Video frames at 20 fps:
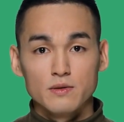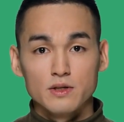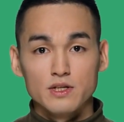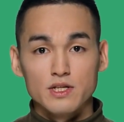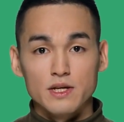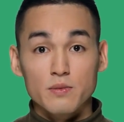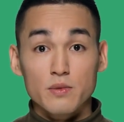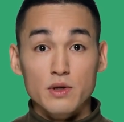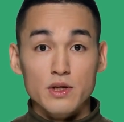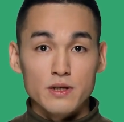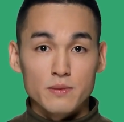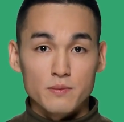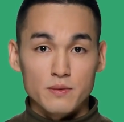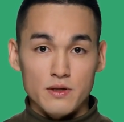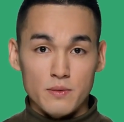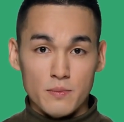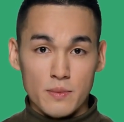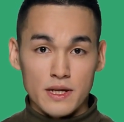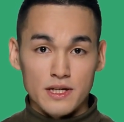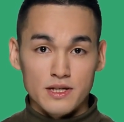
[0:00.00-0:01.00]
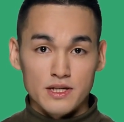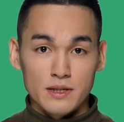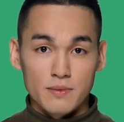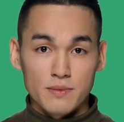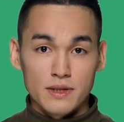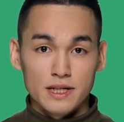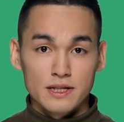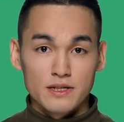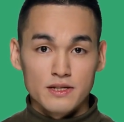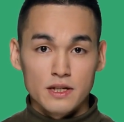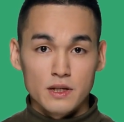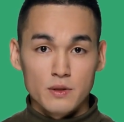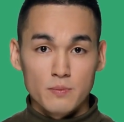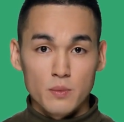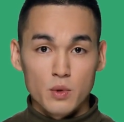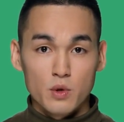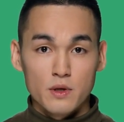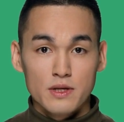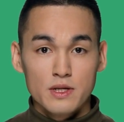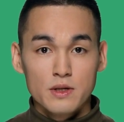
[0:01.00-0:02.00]
receivers can be space-saving as the
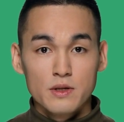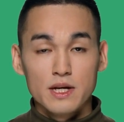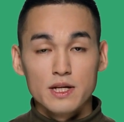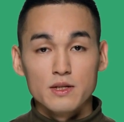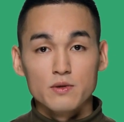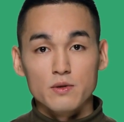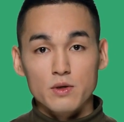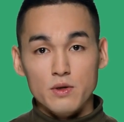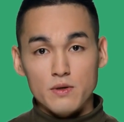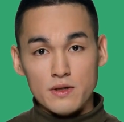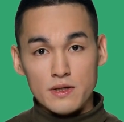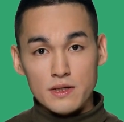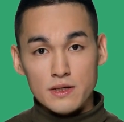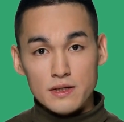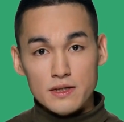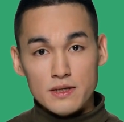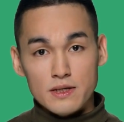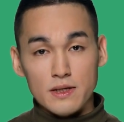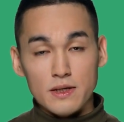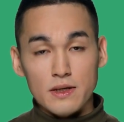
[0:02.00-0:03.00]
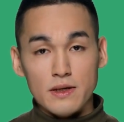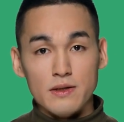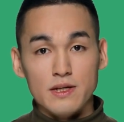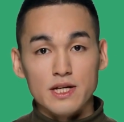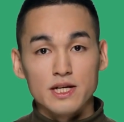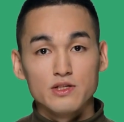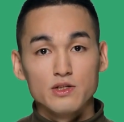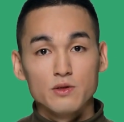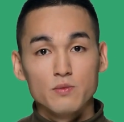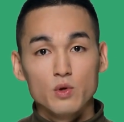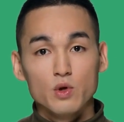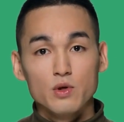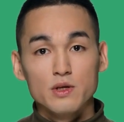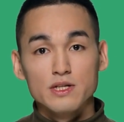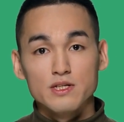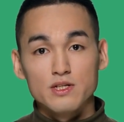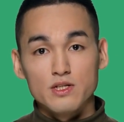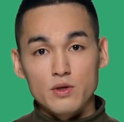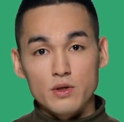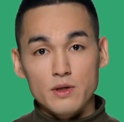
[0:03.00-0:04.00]
components are inbuilt. If you're more
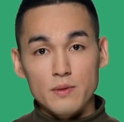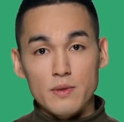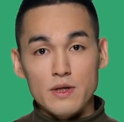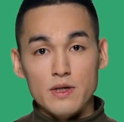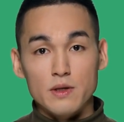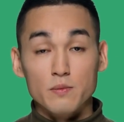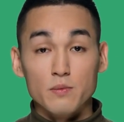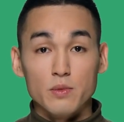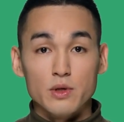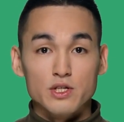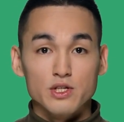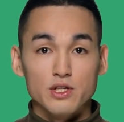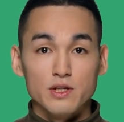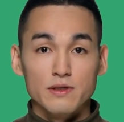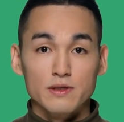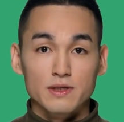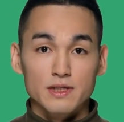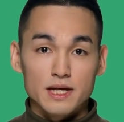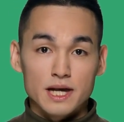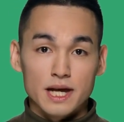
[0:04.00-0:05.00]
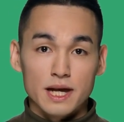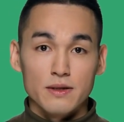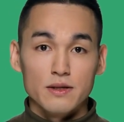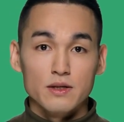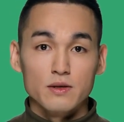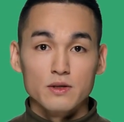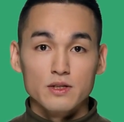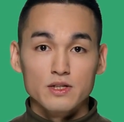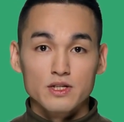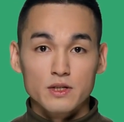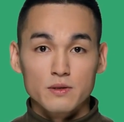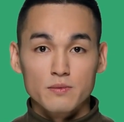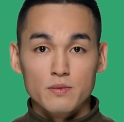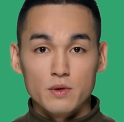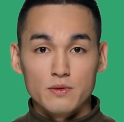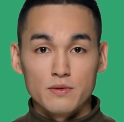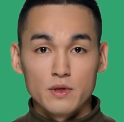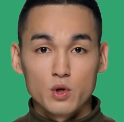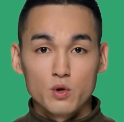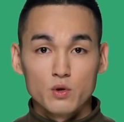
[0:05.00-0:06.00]
concerned about the budget, having a
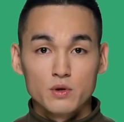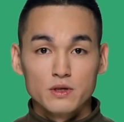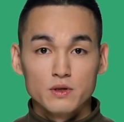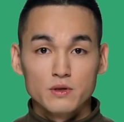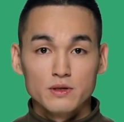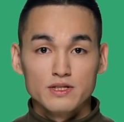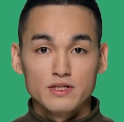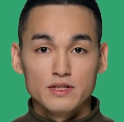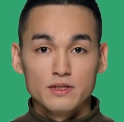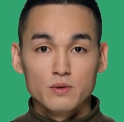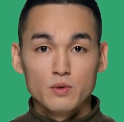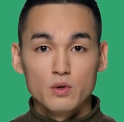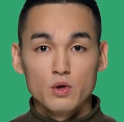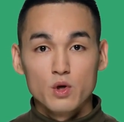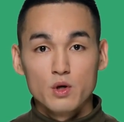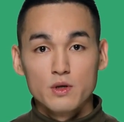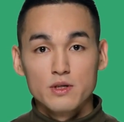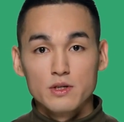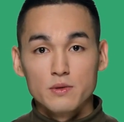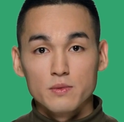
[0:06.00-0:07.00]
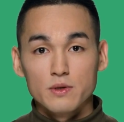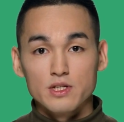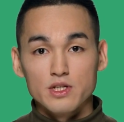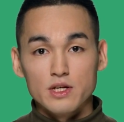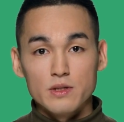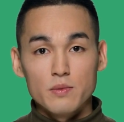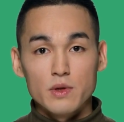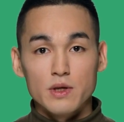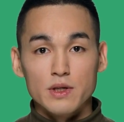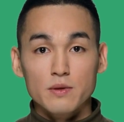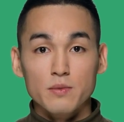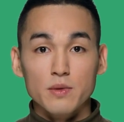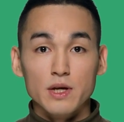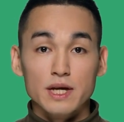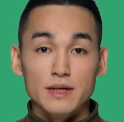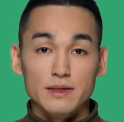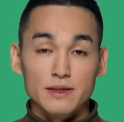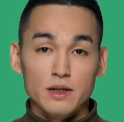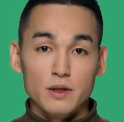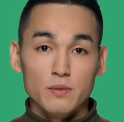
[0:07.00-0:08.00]
receiver with all units in will also be cheaper than
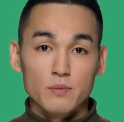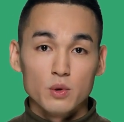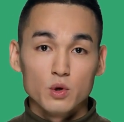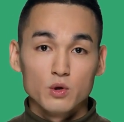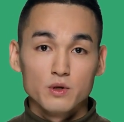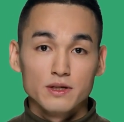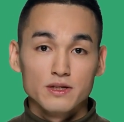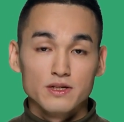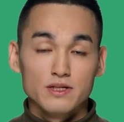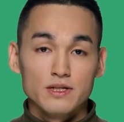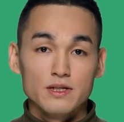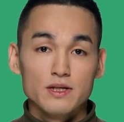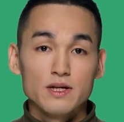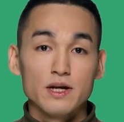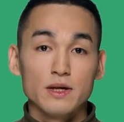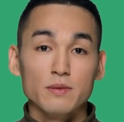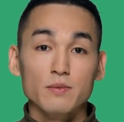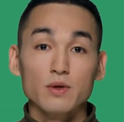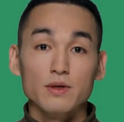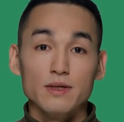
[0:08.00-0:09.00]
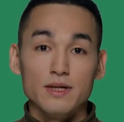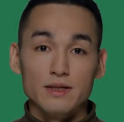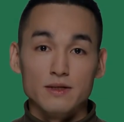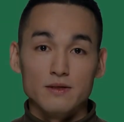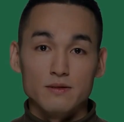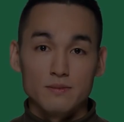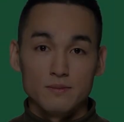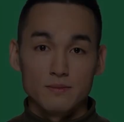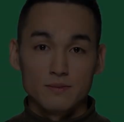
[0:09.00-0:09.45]
buying the components separately.